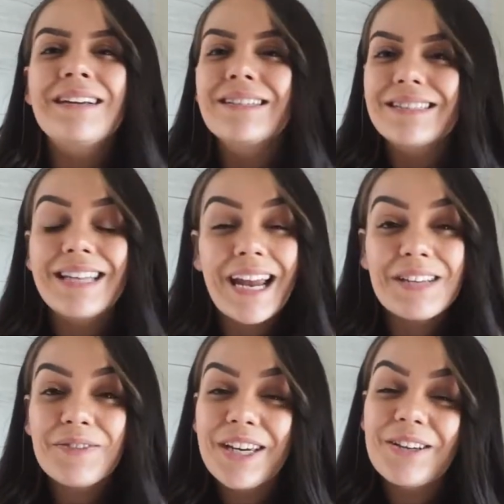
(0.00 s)
today's
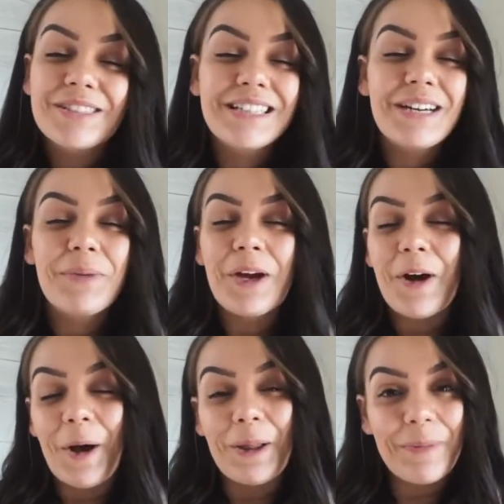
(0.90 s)
video is going to be
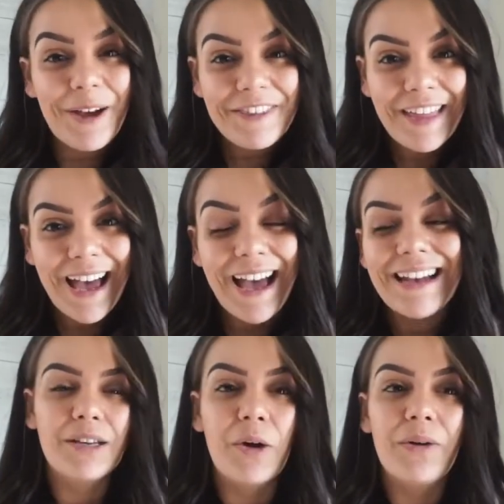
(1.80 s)
all about that.
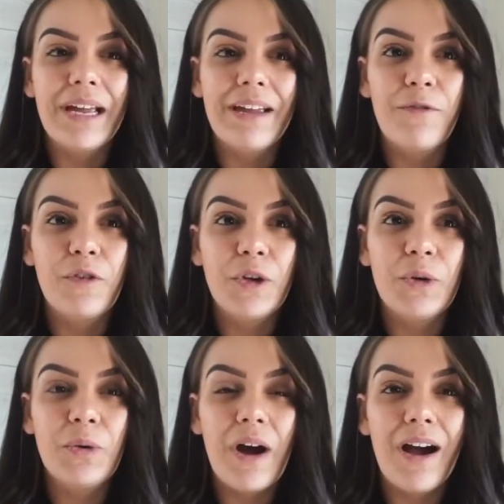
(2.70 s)
So if
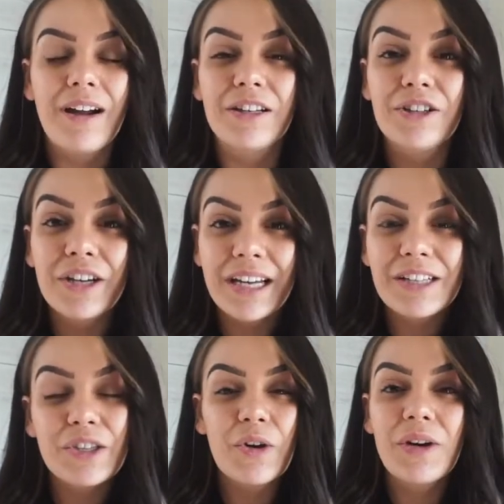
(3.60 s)
you are looking
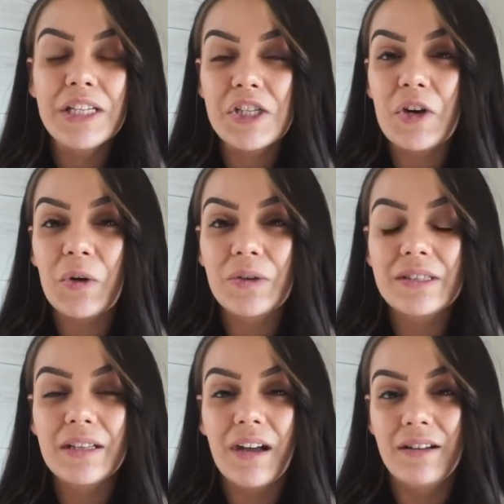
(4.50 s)
to into your own
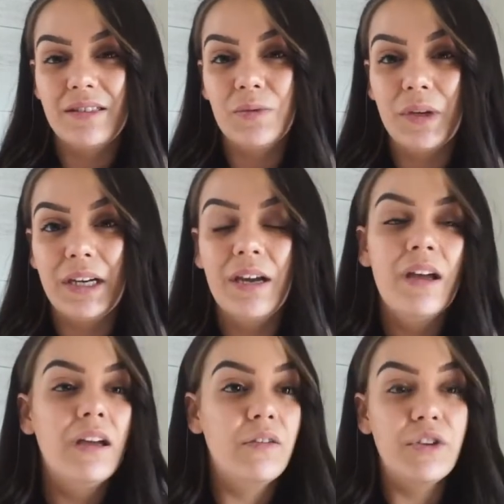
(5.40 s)
salon suite,
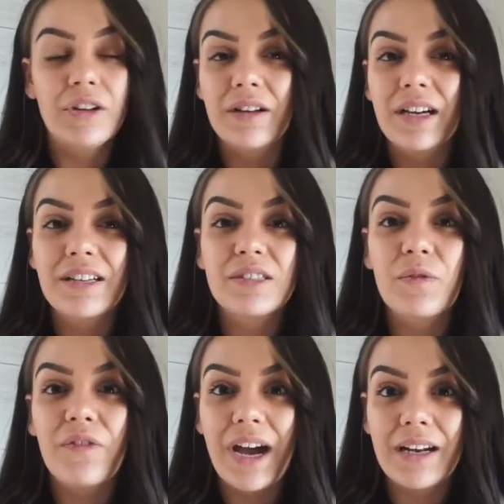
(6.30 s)
if you're looking to
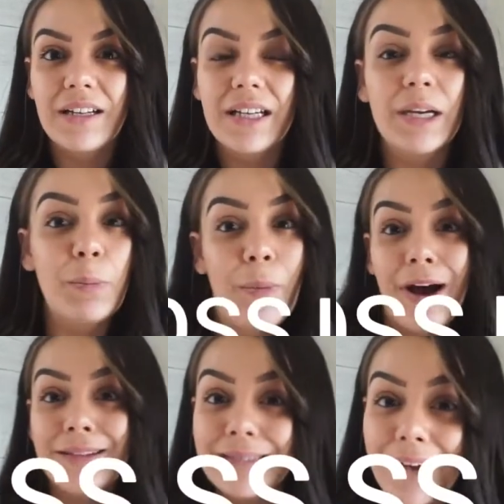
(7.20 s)
finally
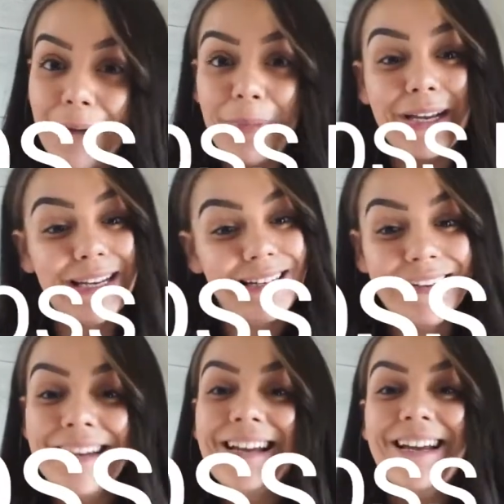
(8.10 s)
boss up and,
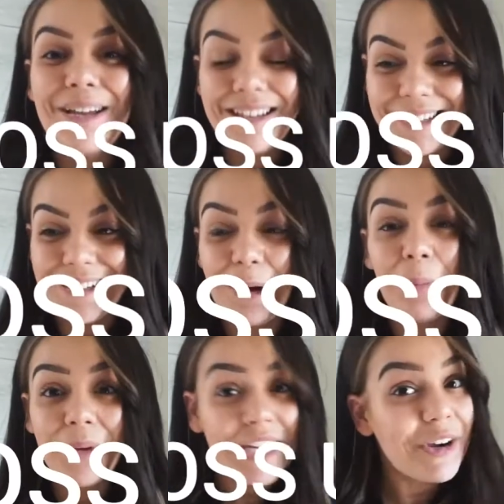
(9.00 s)
you know,
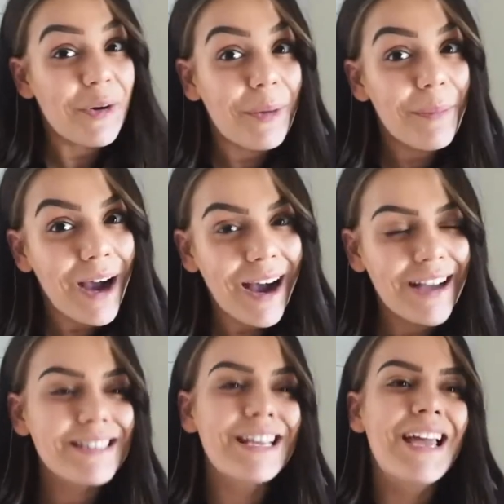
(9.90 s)
be your own
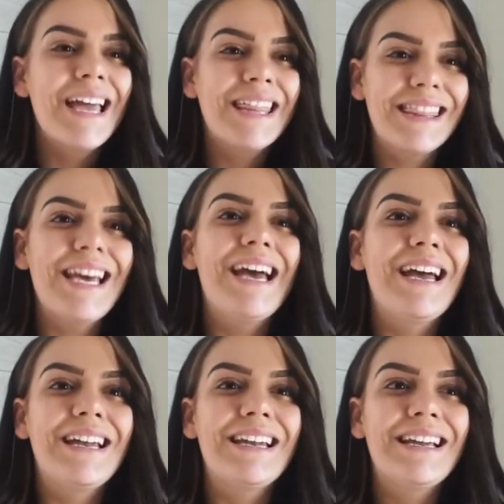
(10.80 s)
boss,
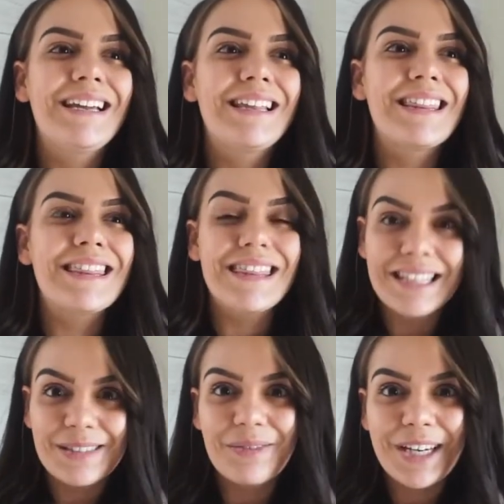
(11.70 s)
then
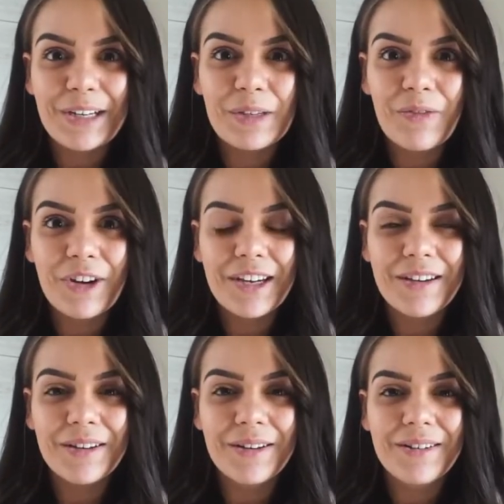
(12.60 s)
this video is for
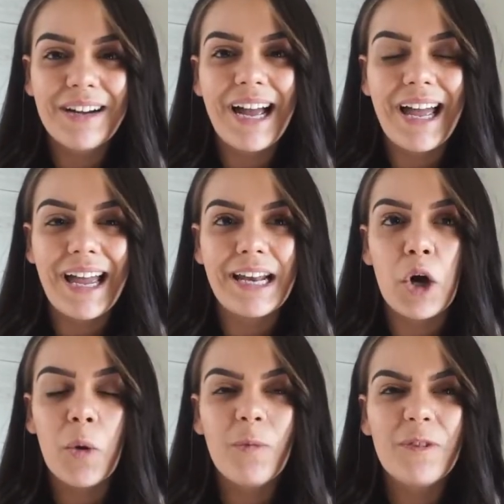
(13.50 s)
you, and
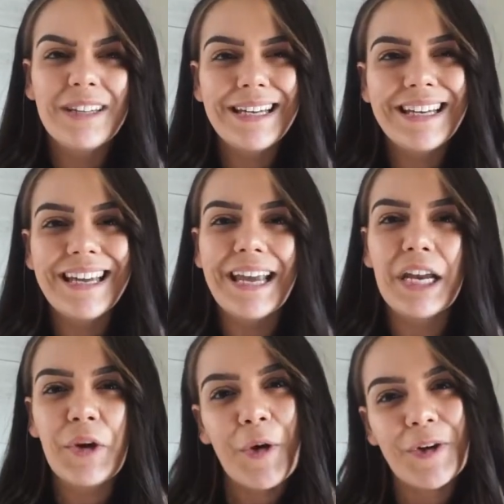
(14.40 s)
hopefully it
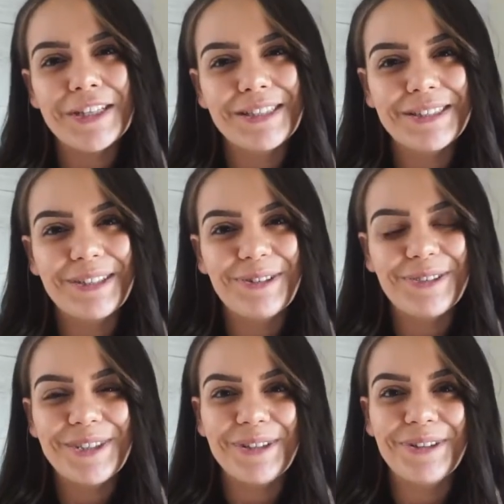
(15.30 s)
encourages you
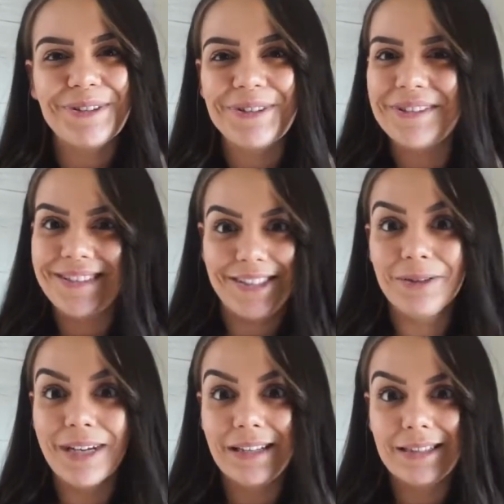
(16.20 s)
to do
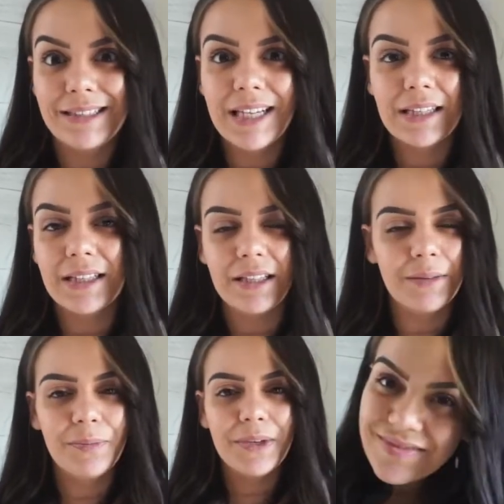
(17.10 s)
it, to take the
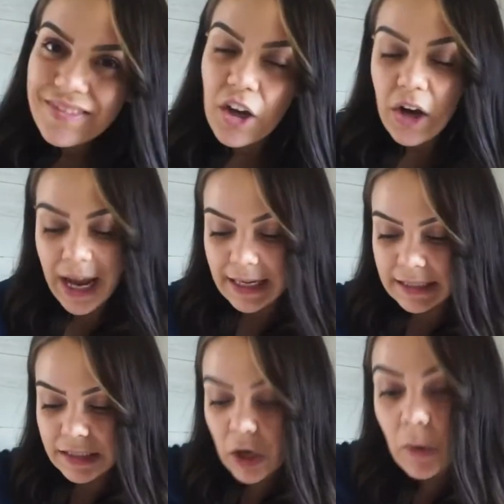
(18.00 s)
leap. Okay,
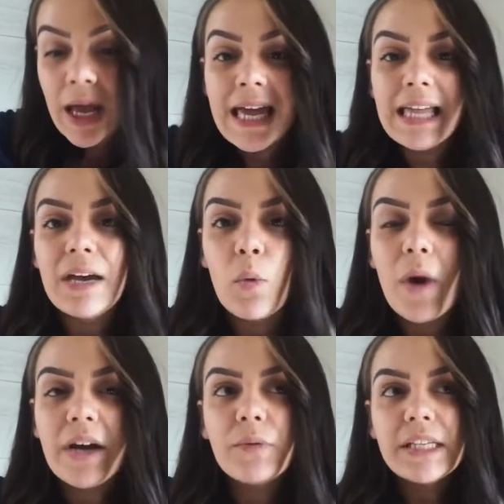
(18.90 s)
so why
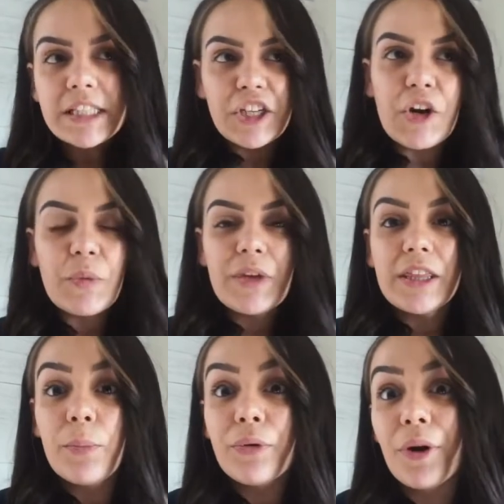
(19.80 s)
don't we start with the
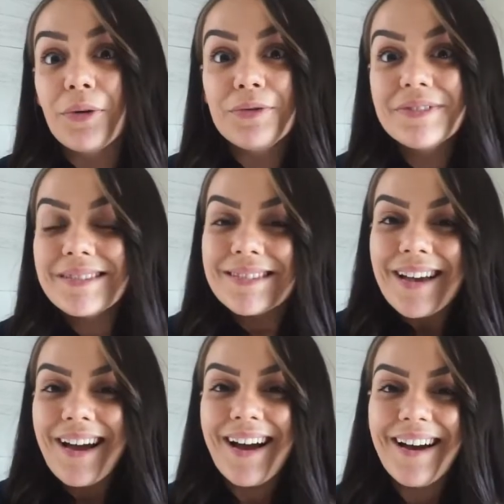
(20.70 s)
pros
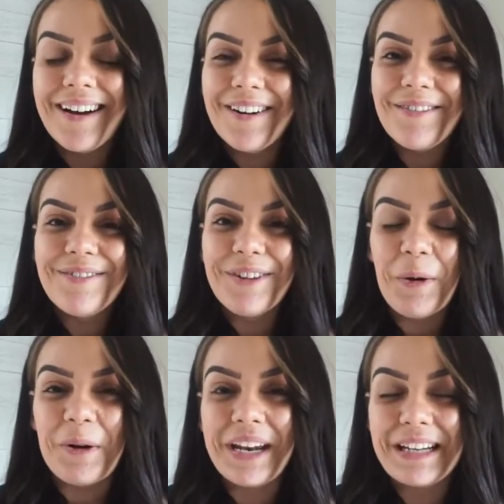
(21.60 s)
of
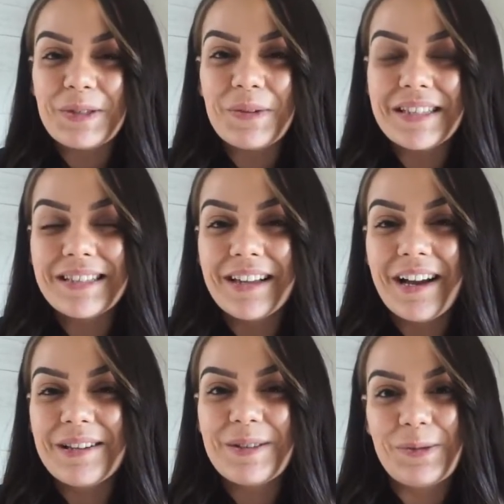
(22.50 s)
going into a
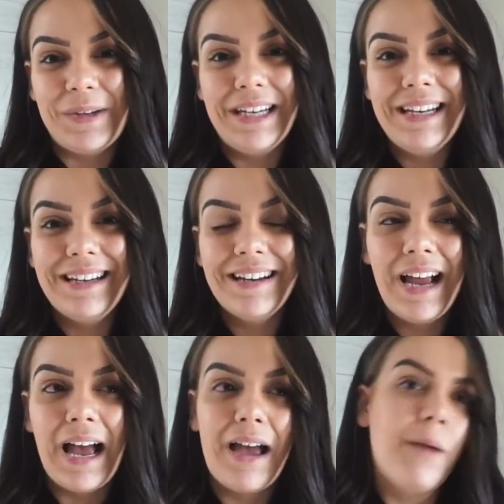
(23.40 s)
salon suite,
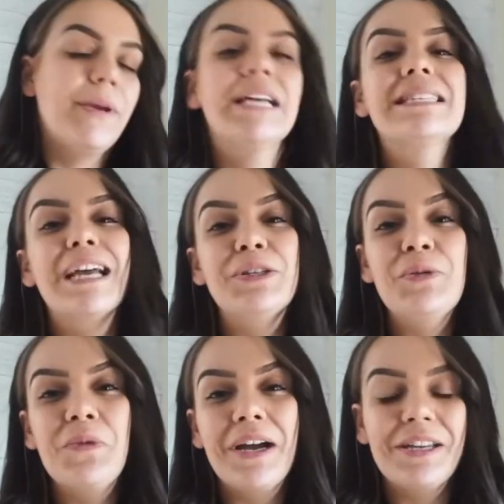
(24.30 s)
because I do
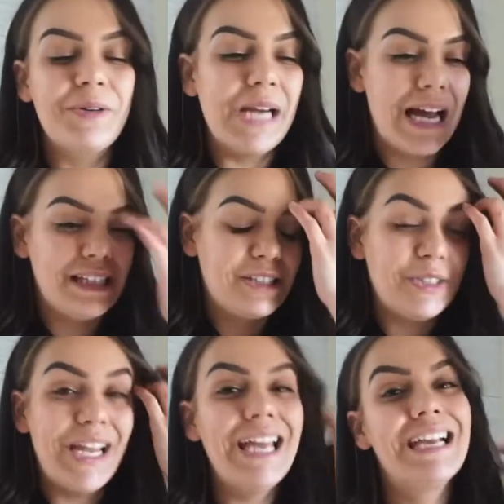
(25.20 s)
want you guys to
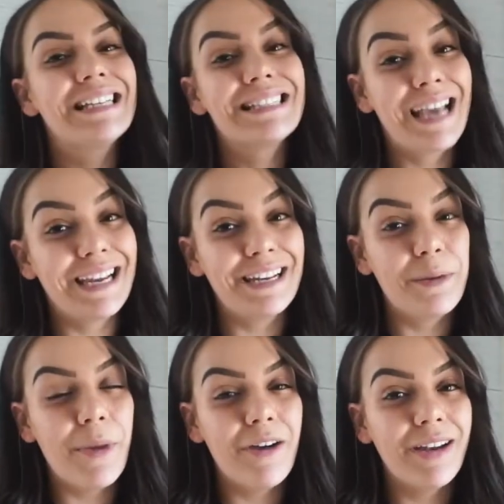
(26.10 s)
get excited
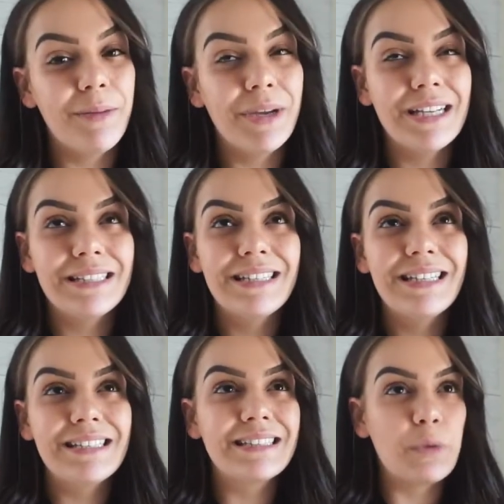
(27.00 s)
about it, because it
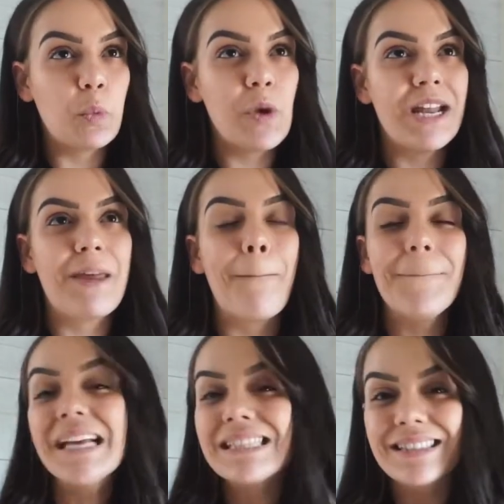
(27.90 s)
is one of the
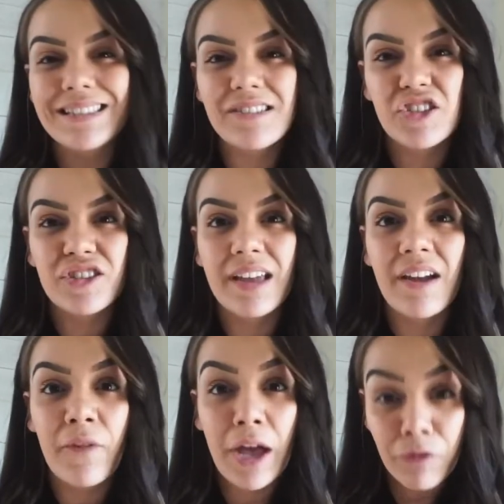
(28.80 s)
best decisions that
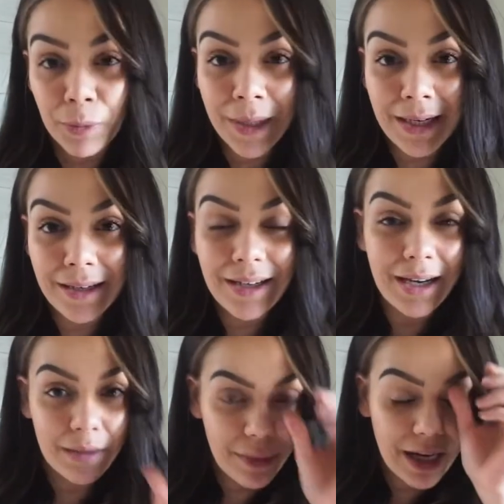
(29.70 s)
I've ever made
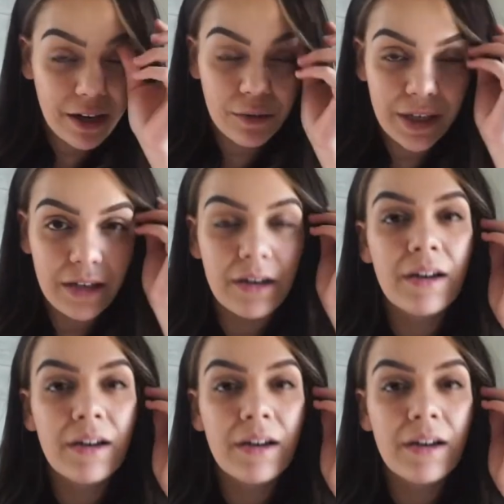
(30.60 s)
in my career.